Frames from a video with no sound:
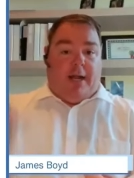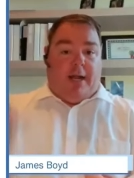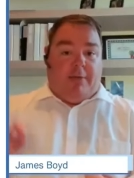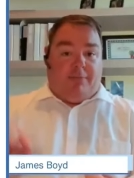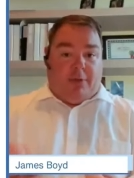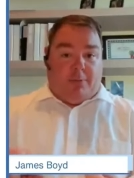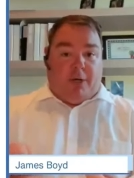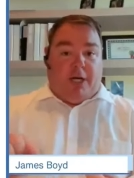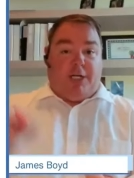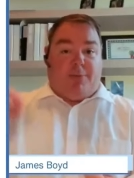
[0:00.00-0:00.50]
Now
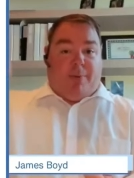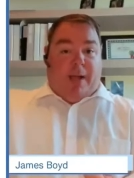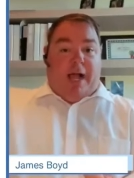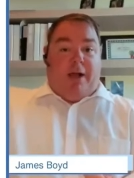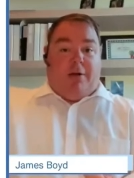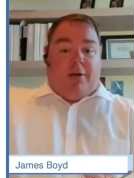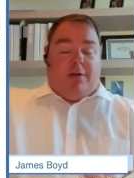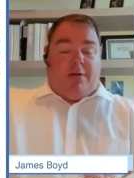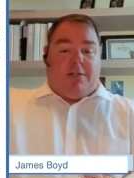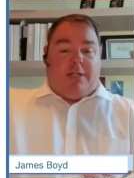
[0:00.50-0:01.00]
if the British
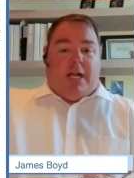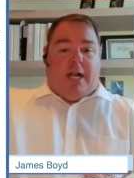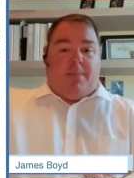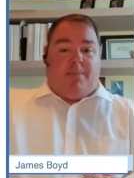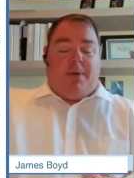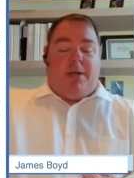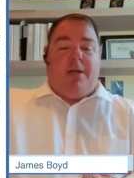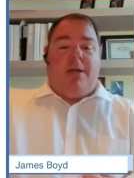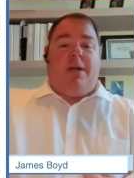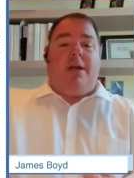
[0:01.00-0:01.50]
pound goes
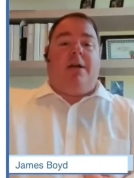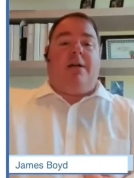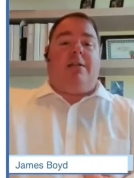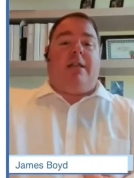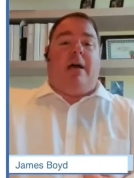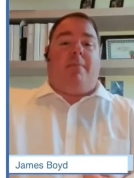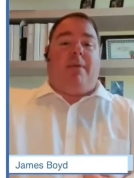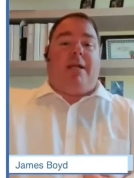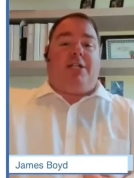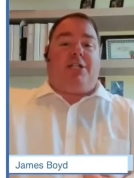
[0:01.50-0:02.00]
up,
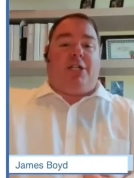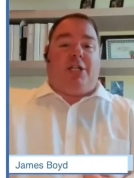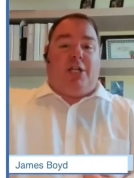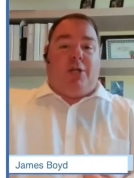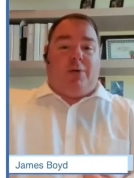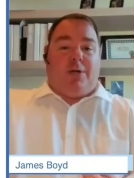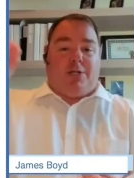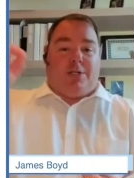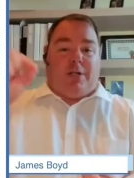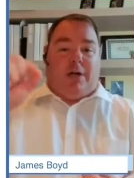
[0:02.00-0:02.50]
that means the
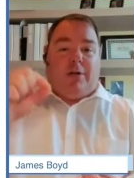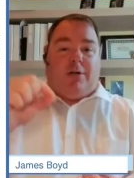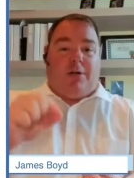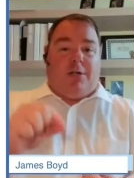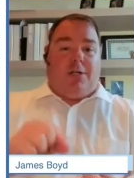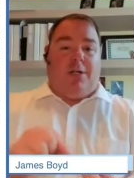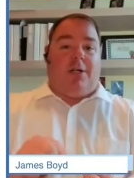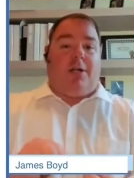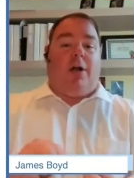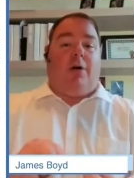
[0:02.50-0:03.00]
US
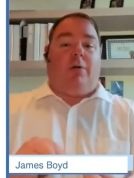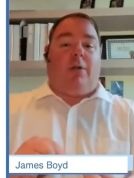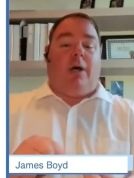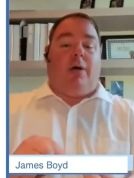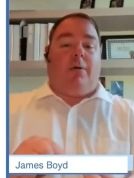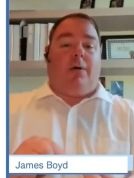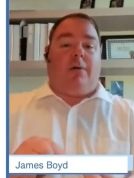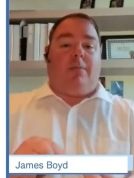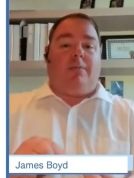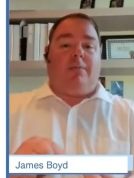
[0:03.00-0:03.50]
dollar could go
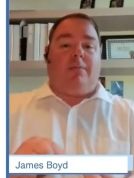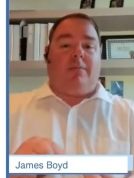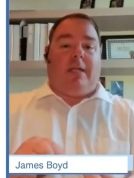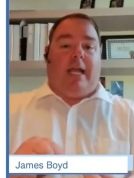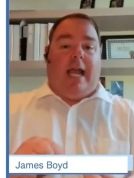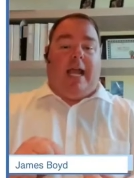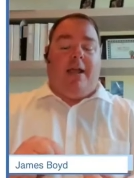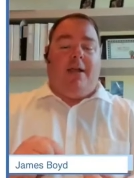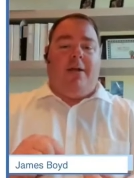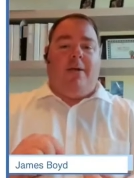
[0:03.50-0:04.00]
lower,
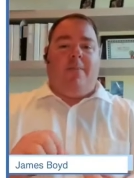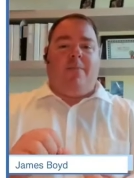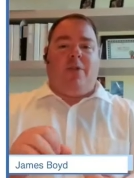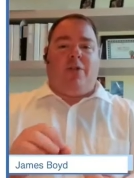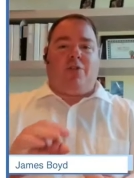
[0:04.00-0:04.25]
okay?